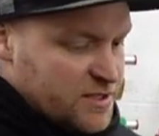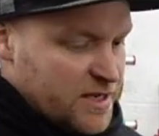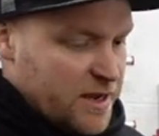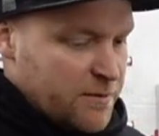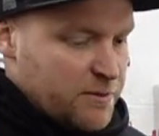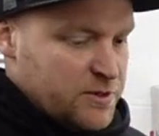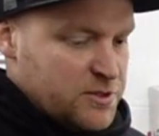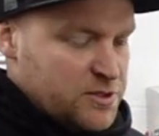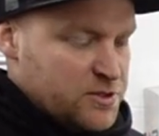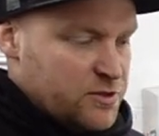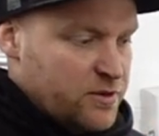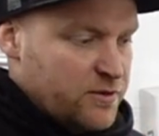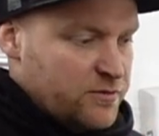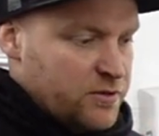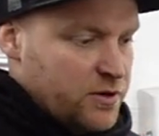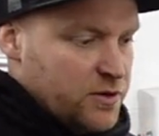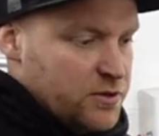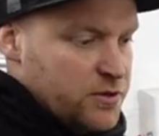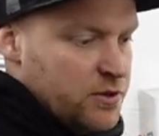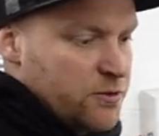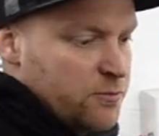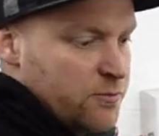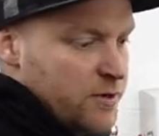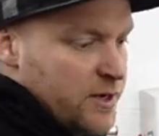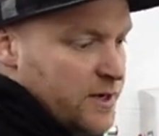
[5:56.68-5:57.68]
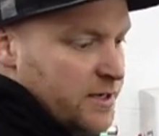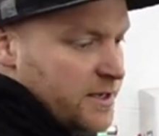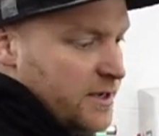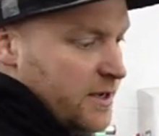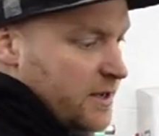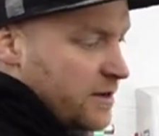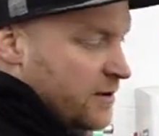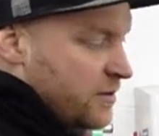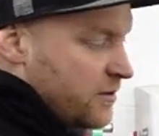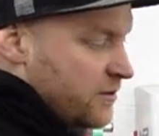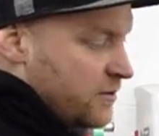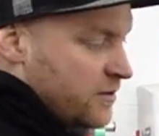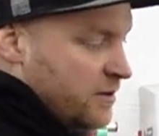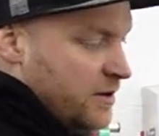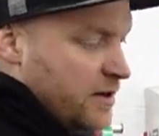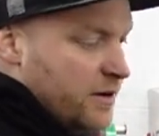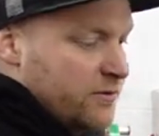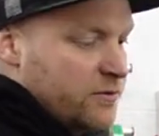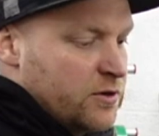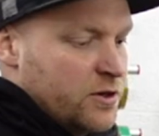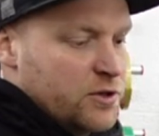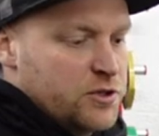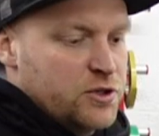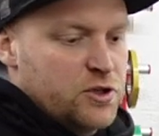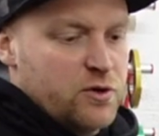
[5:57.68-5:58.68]
damaged, so I've got a new radiator and I've
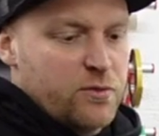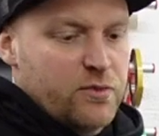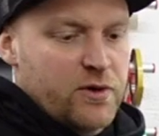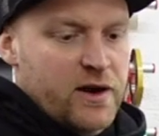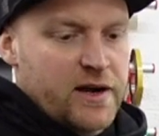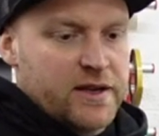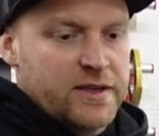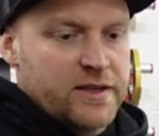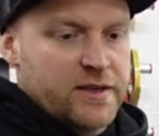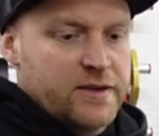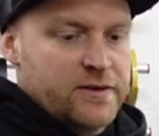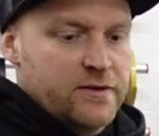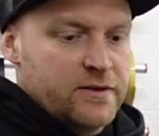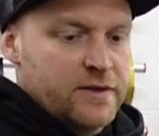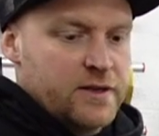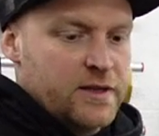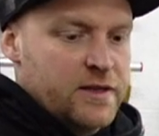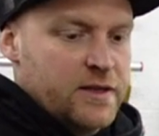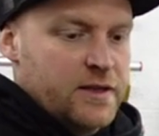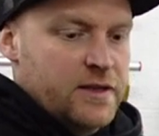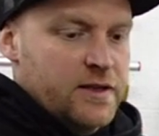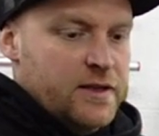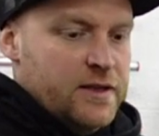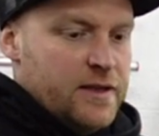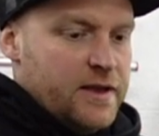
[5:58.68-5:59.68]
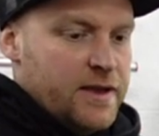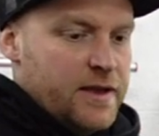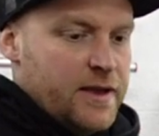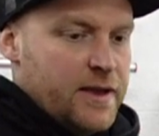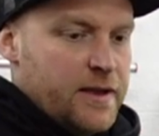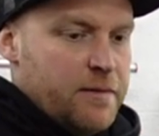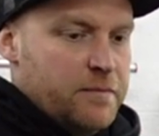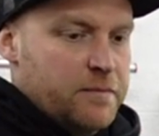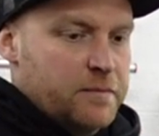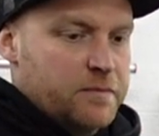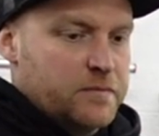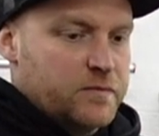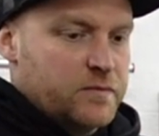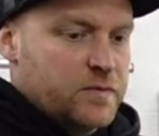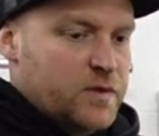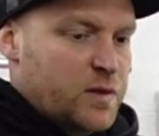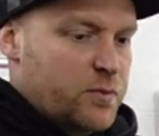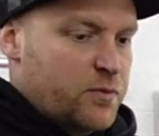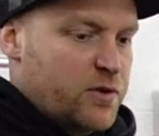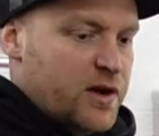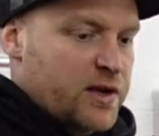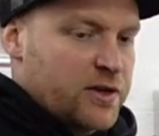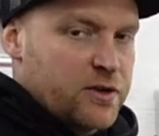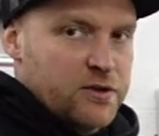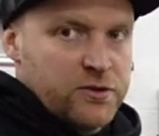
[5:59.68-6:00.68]
got a new bracket. Um, the
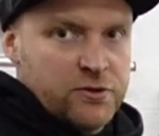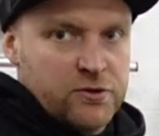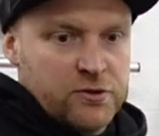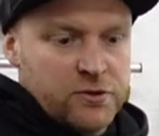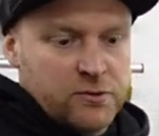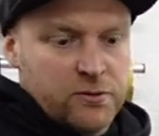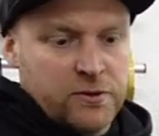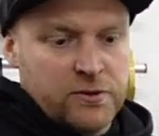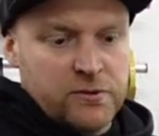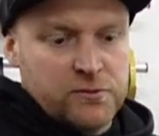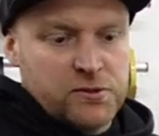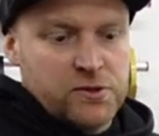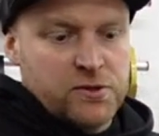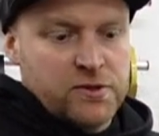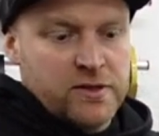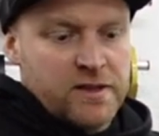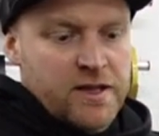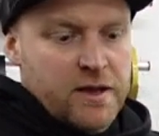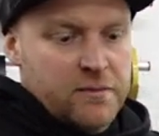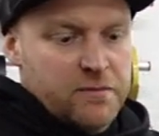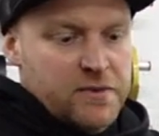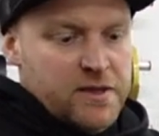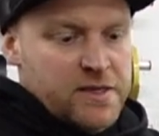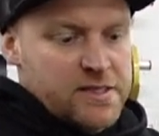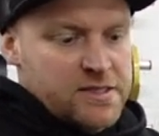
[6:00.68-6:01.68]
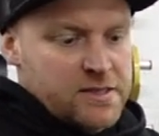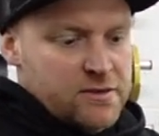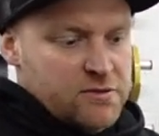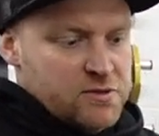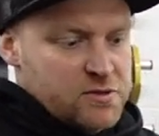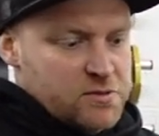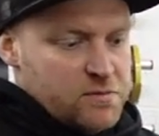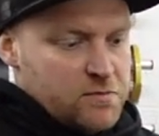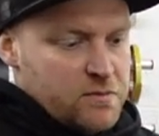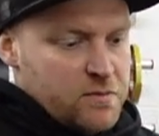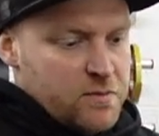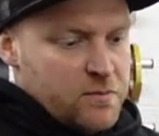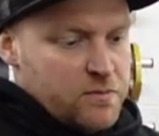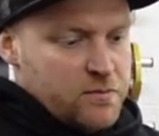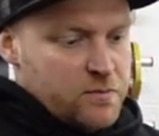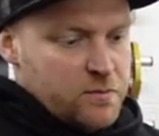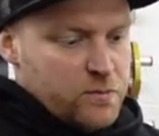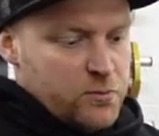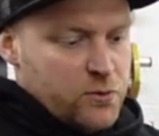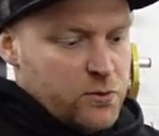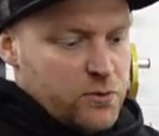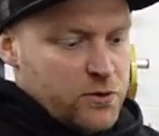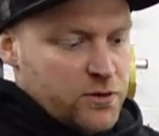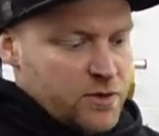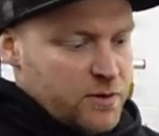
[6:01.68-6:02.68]
bracket on the old one, there was only that piece that was
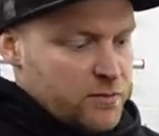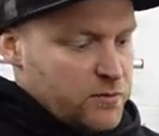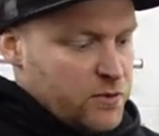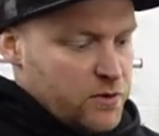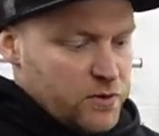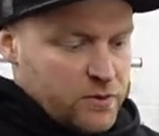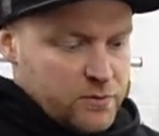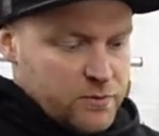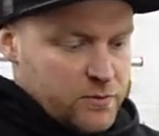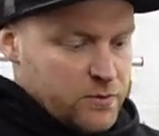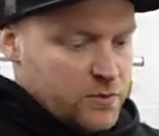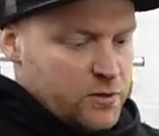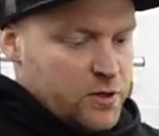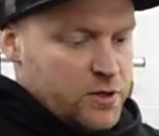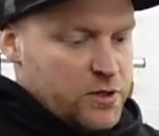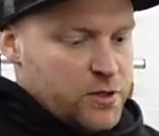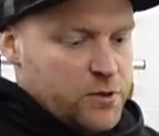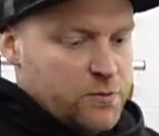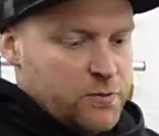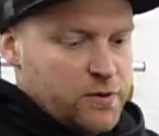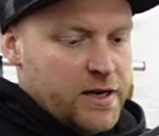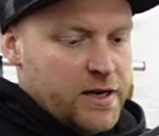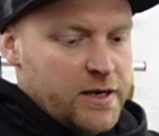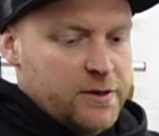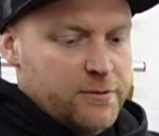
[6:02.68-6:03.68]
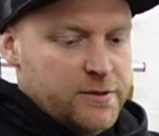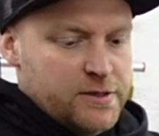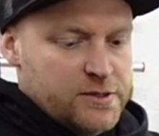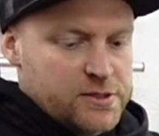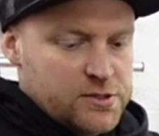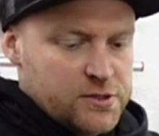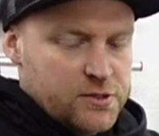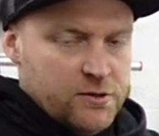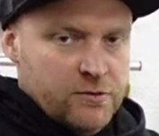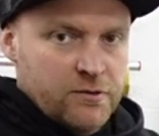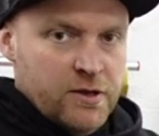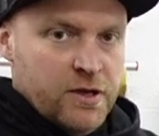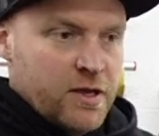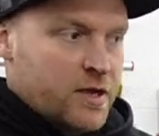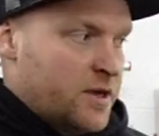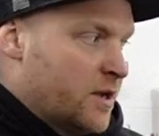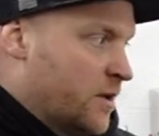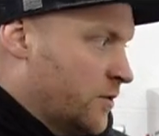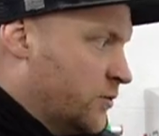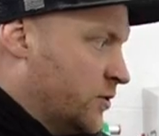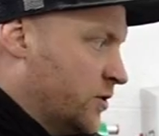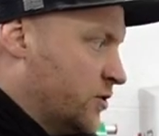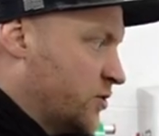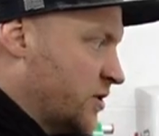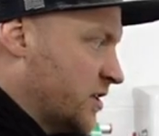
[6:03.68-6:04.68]
broken, but I've got a new anyway, so
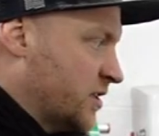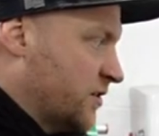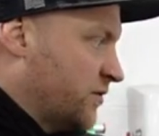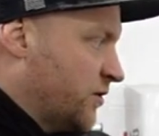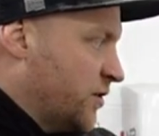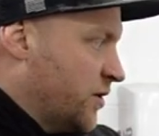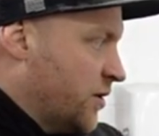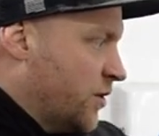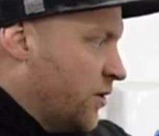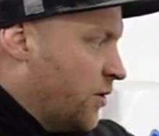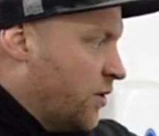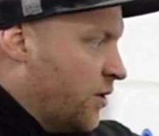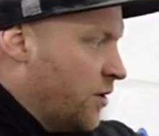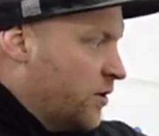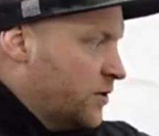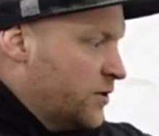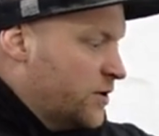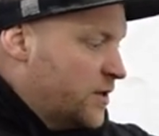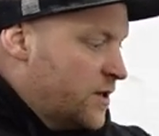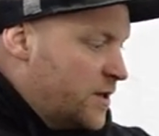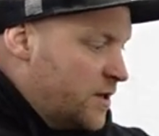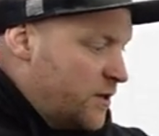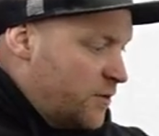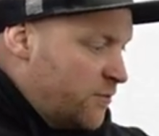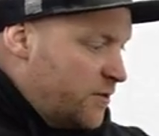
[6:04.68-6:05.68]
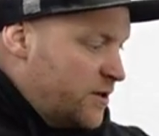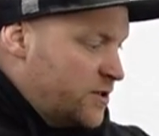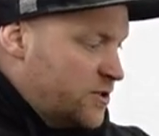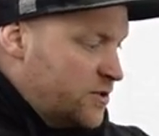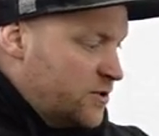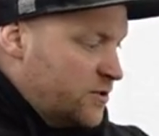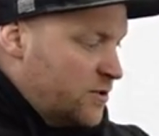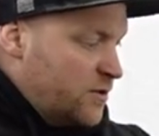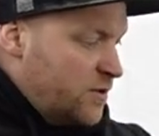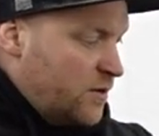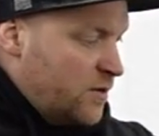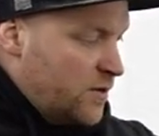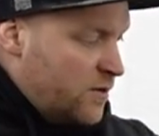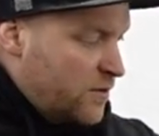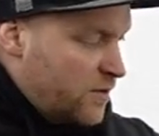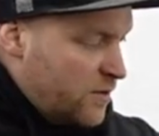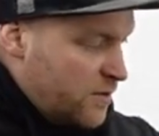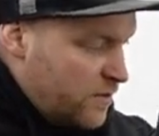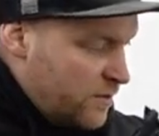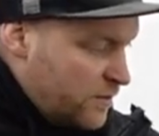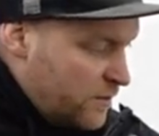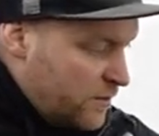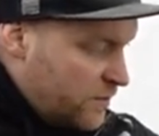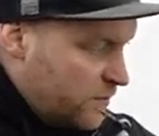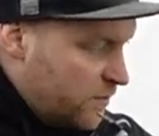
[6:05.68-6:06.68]
I'm going to transfer all the original
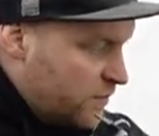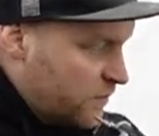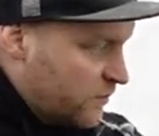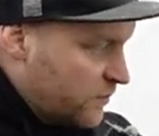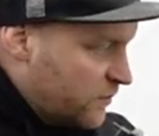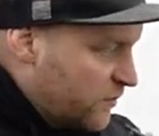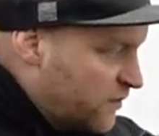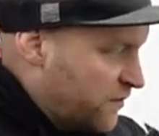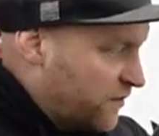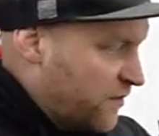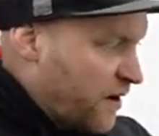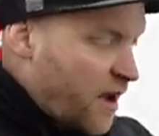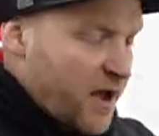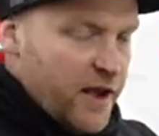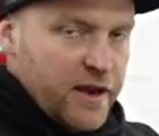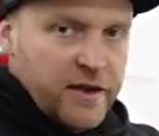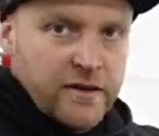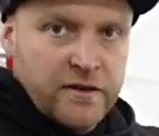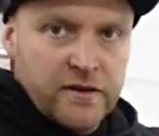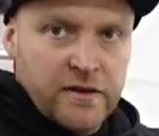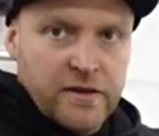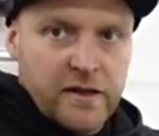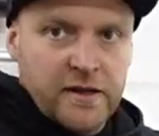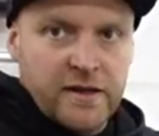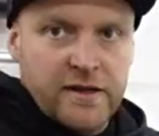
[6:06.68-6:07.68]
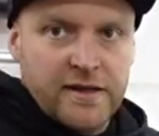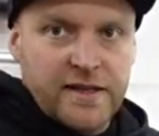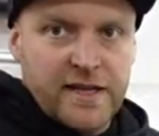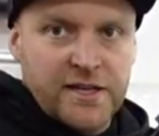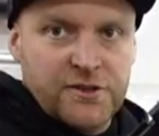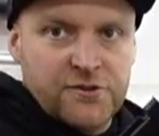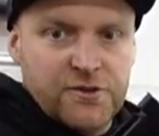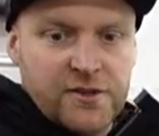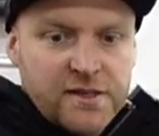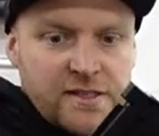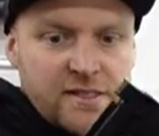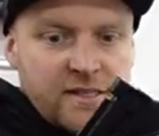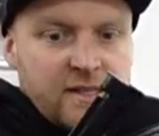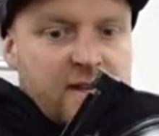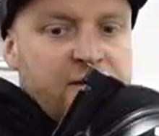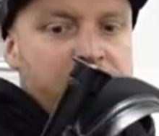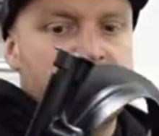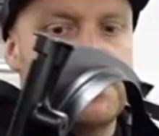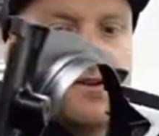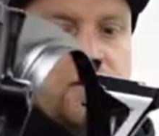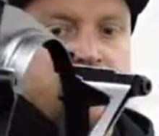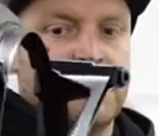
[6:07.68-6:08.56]
fan and electrics and everything